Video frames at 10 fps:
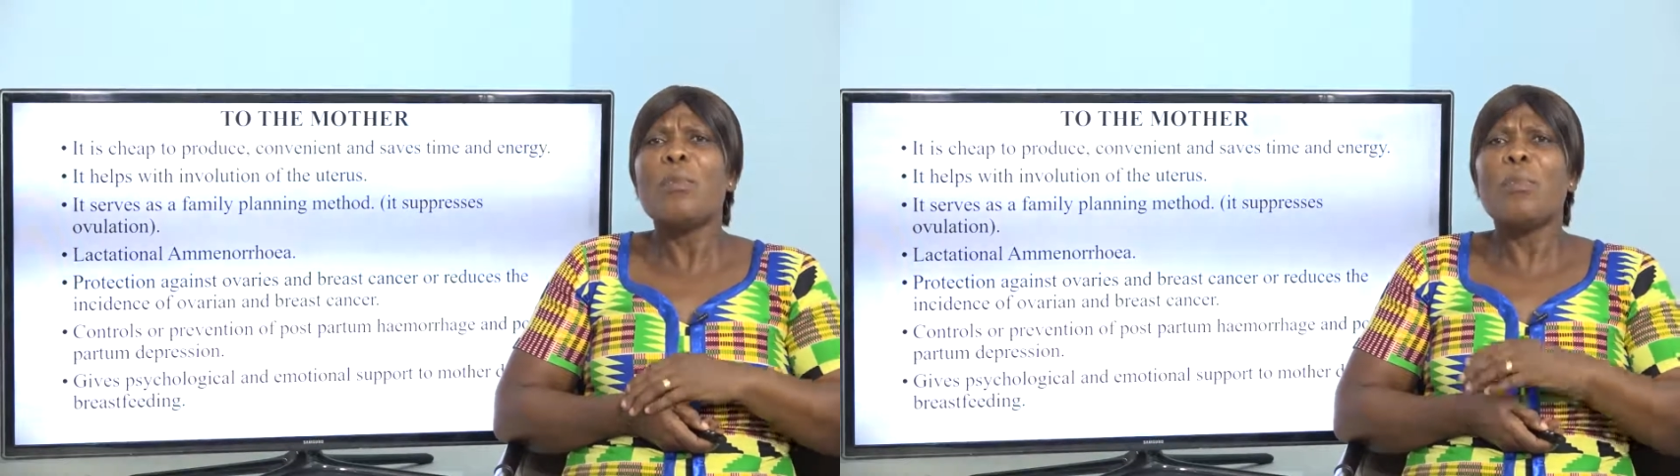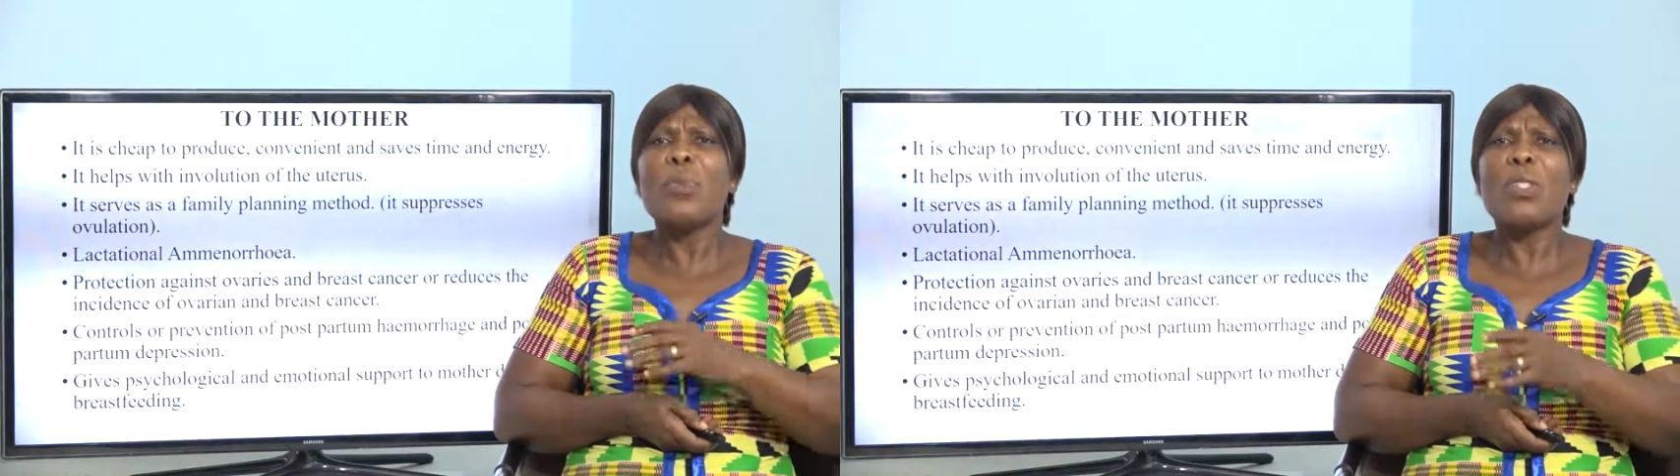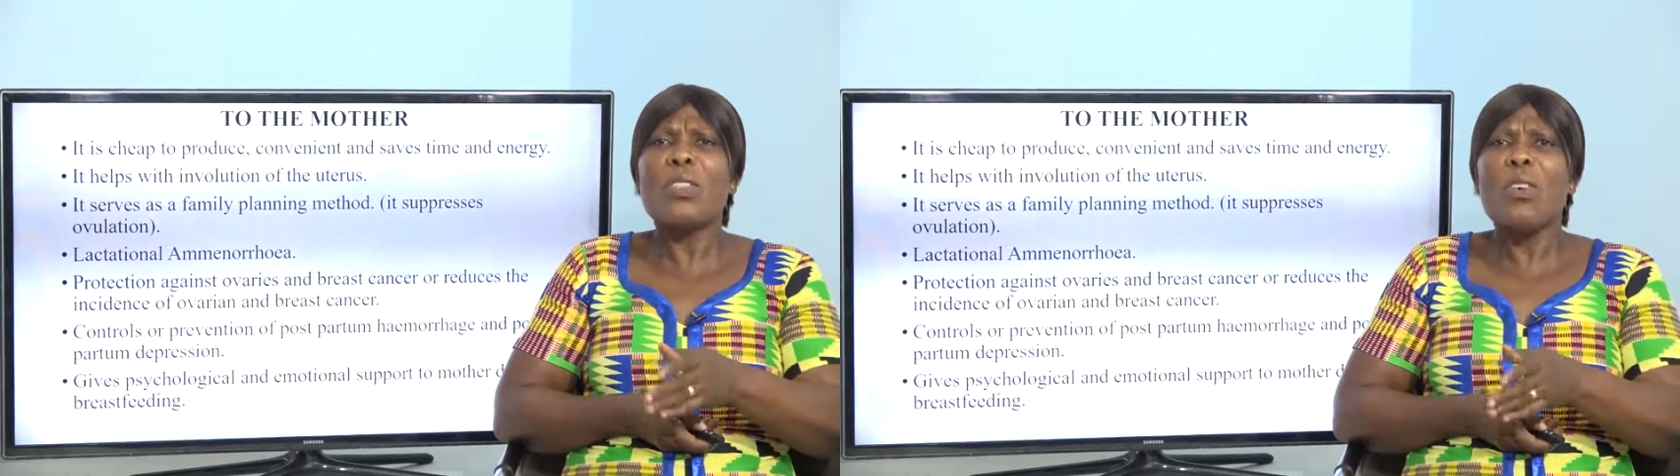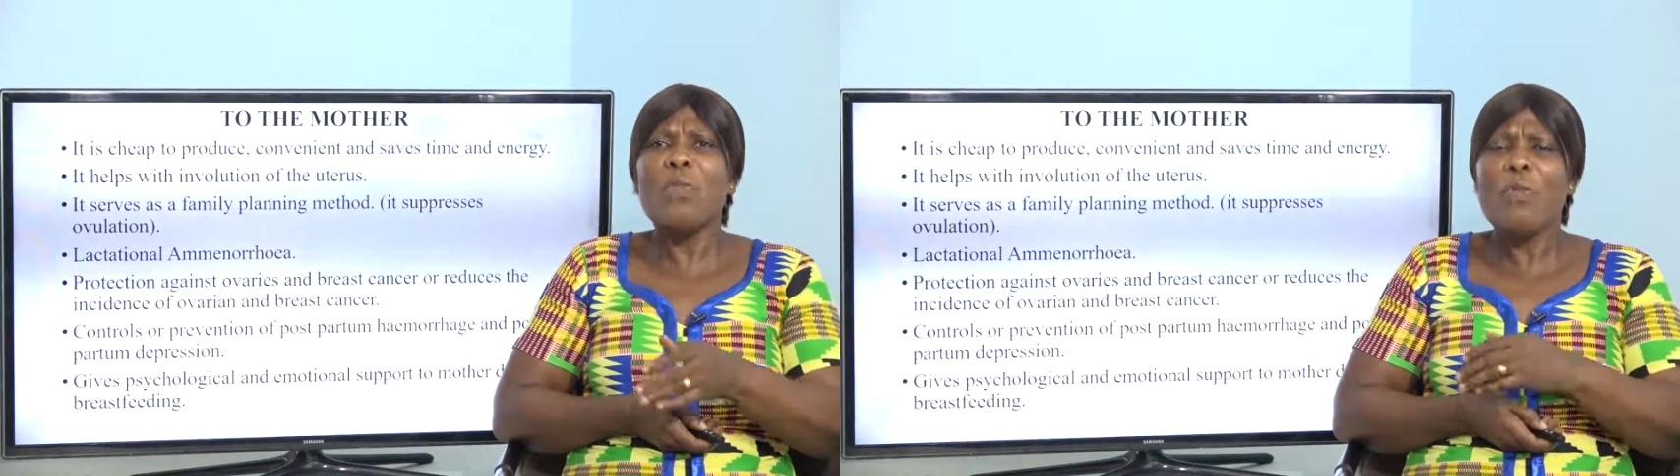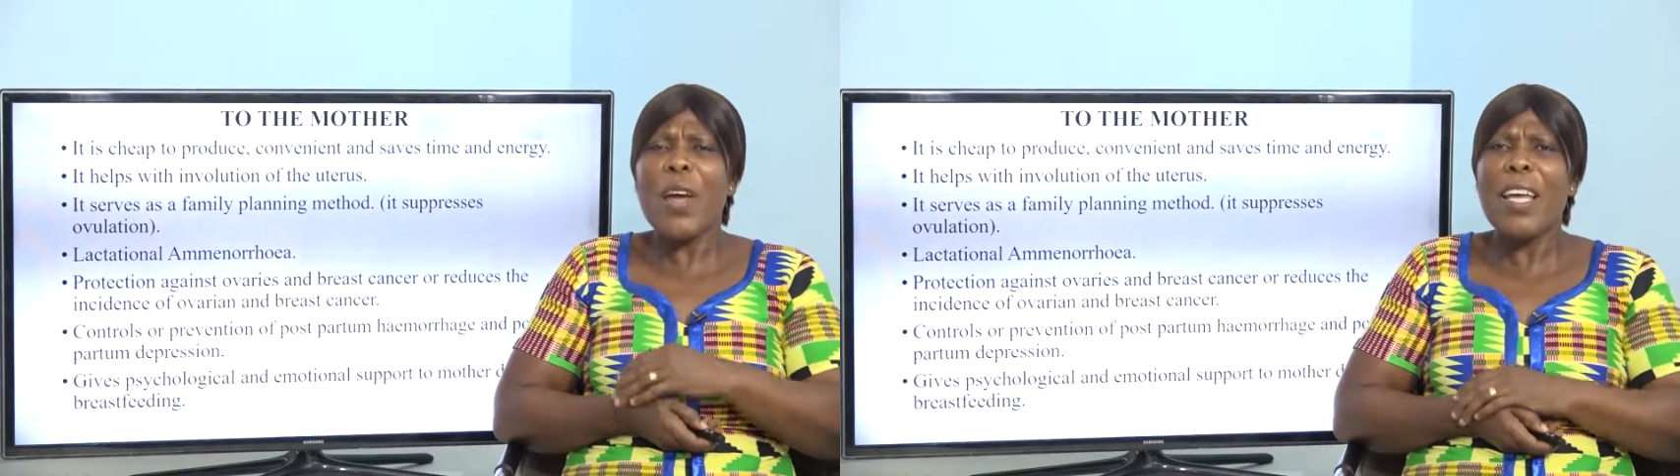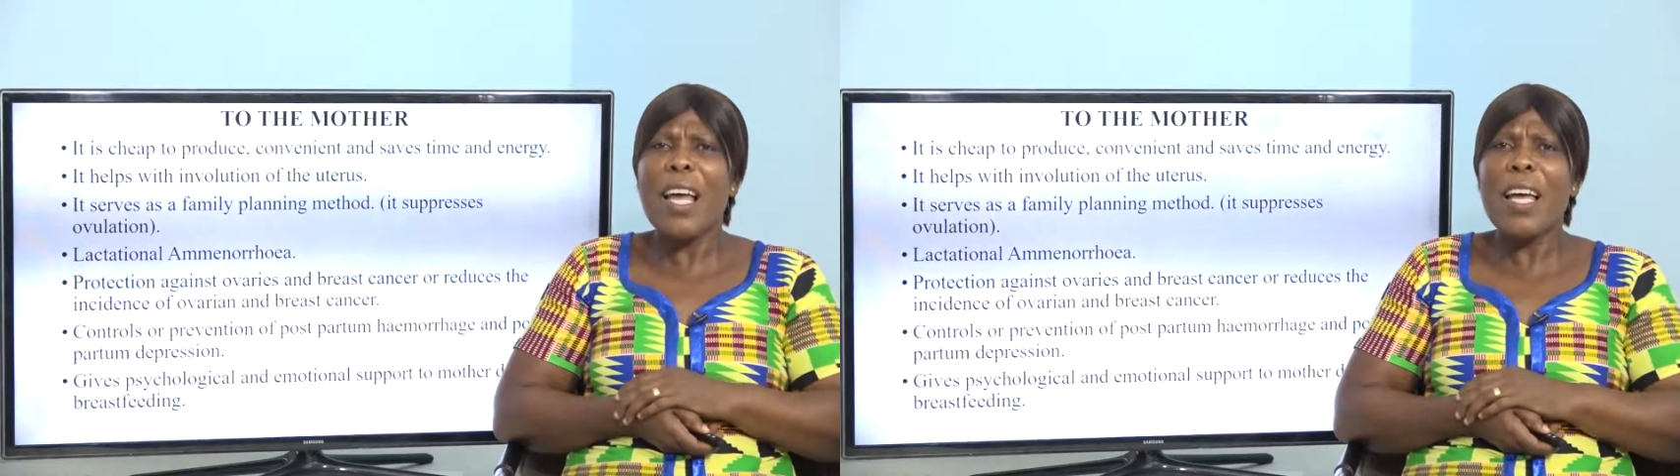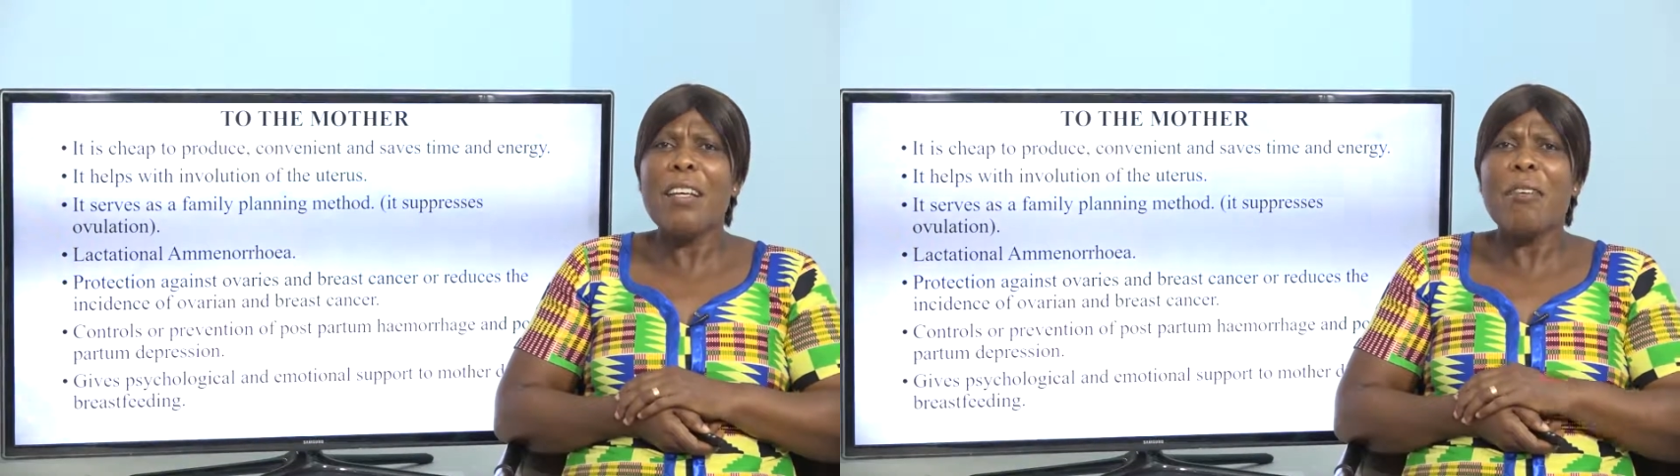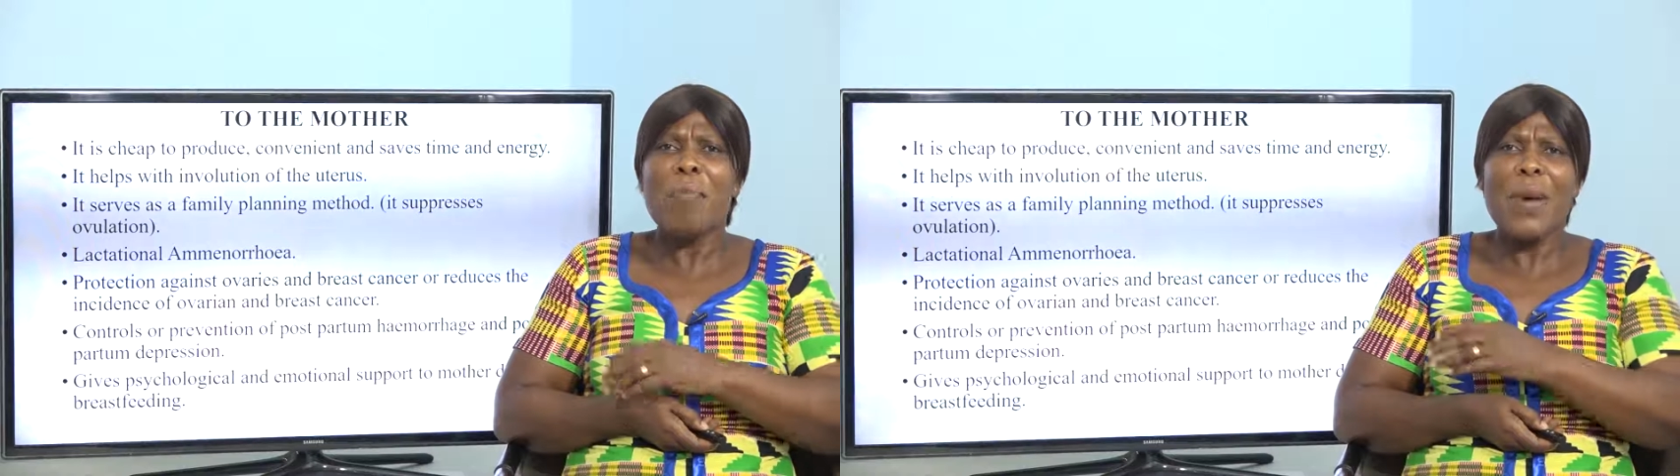put on fire,
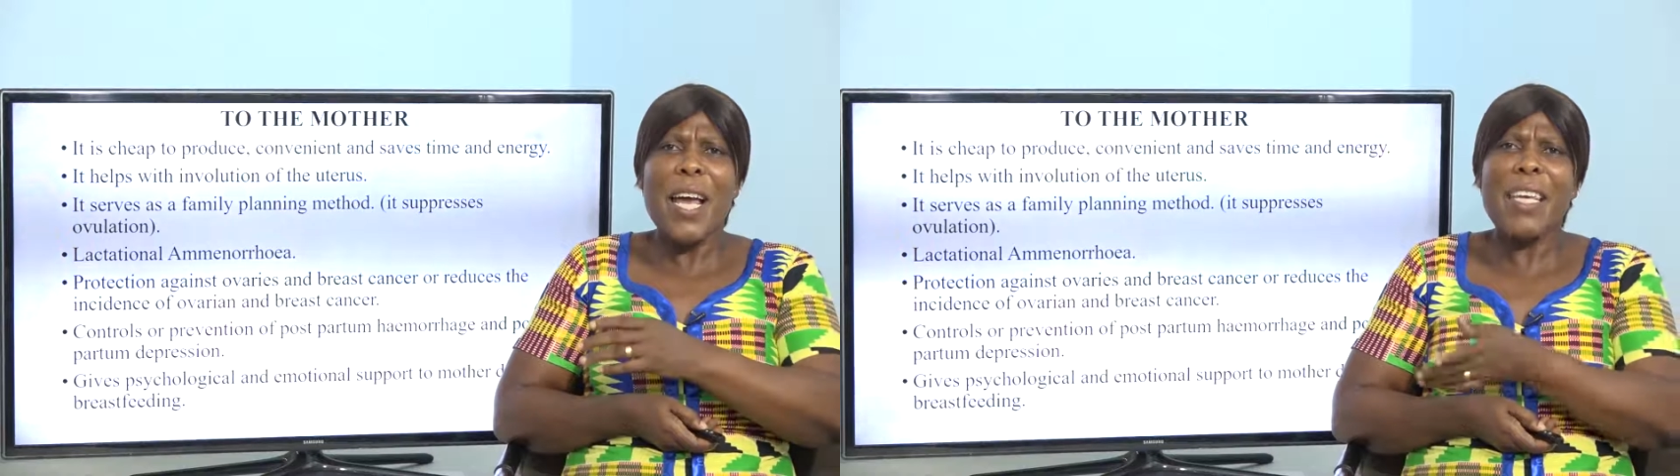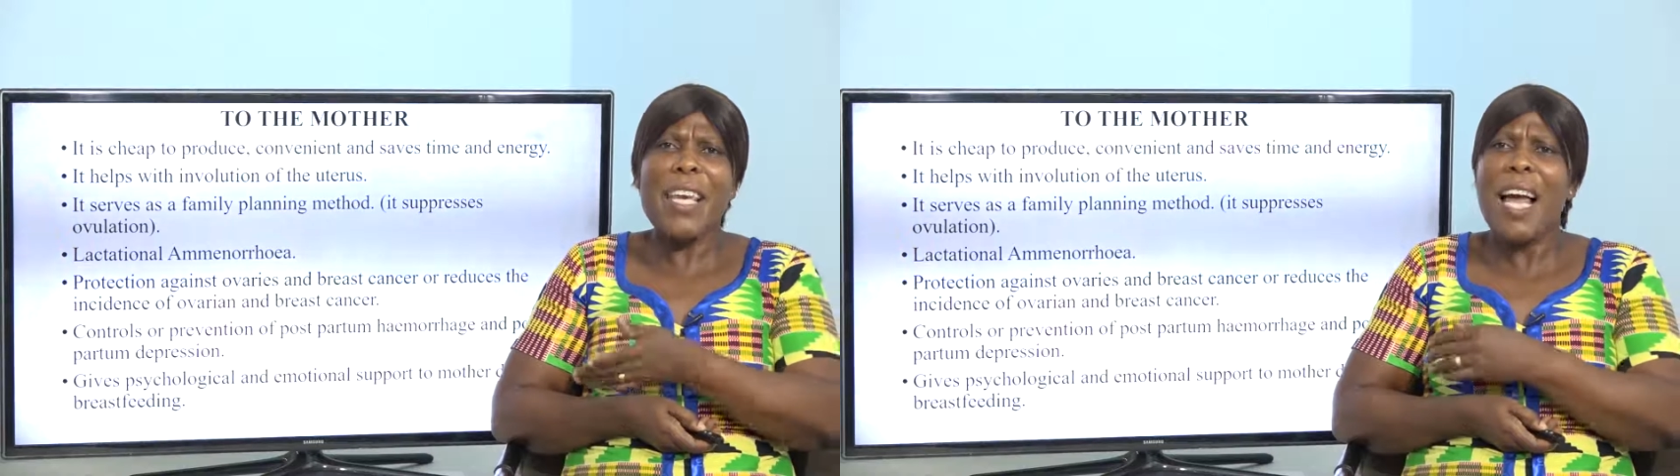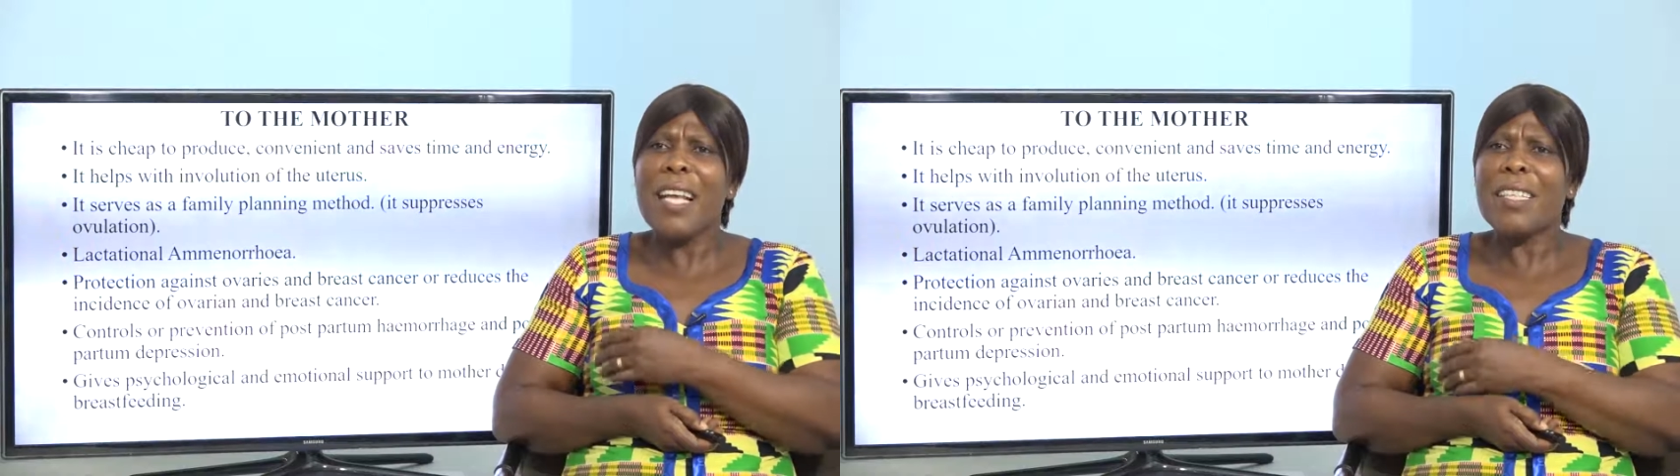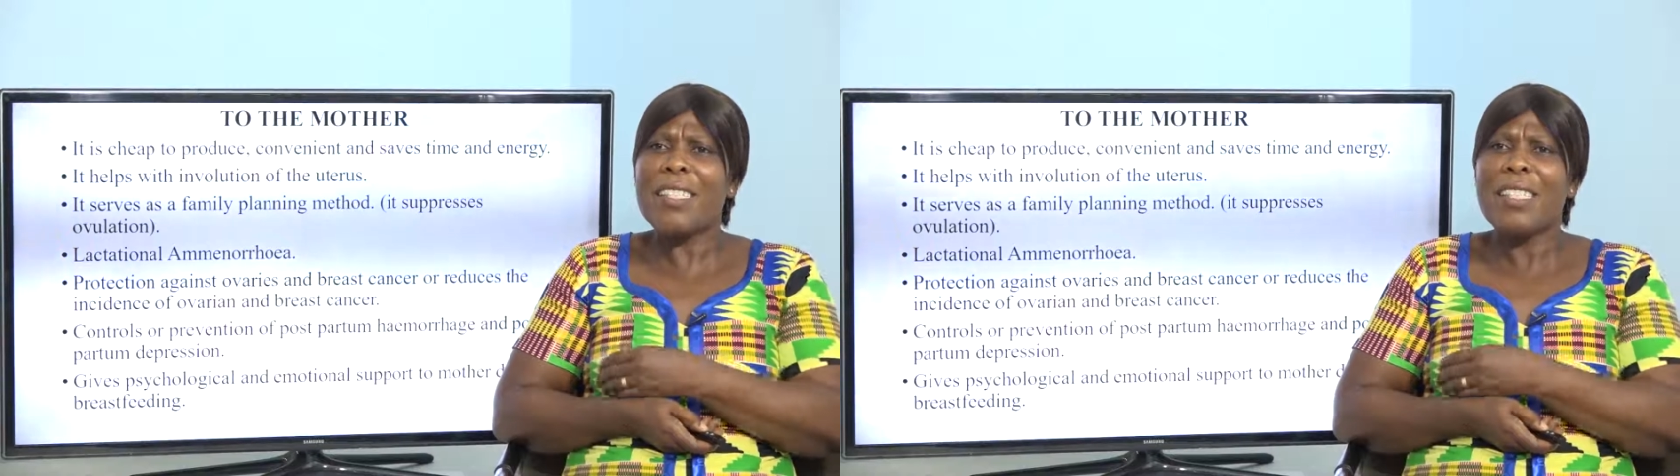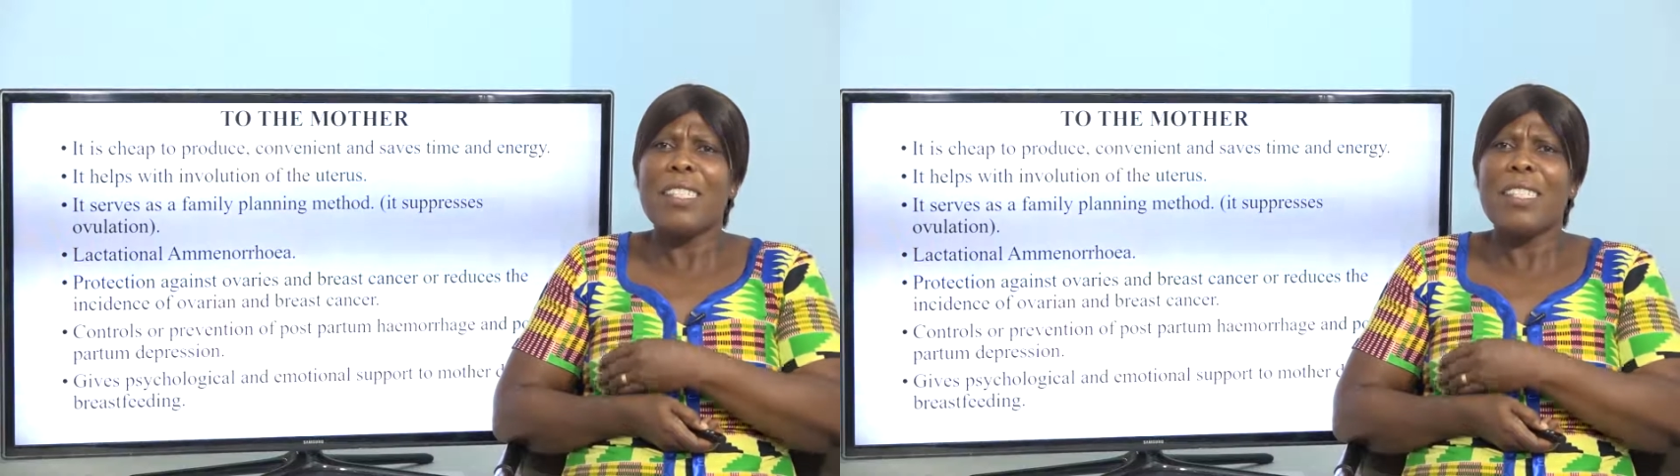buy gas,